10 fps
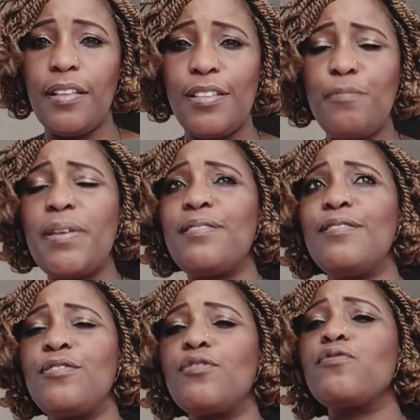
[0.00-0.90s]
this person
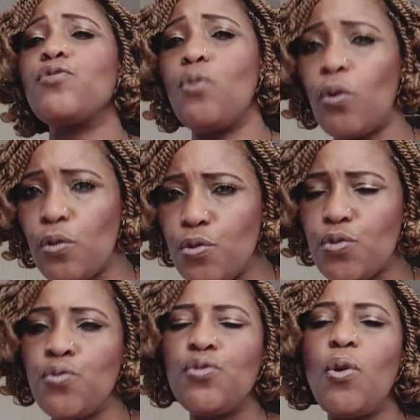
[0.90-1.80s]
is so
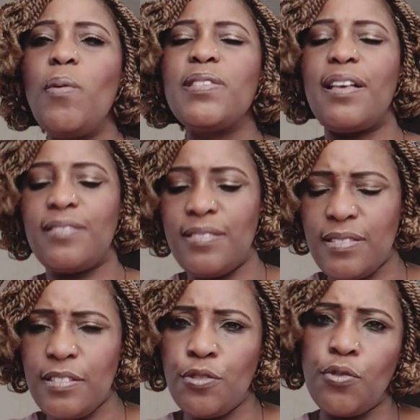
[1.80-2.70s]
close to you, is always
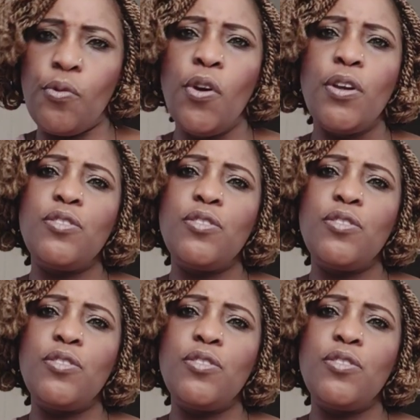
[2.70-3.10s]
assisting you,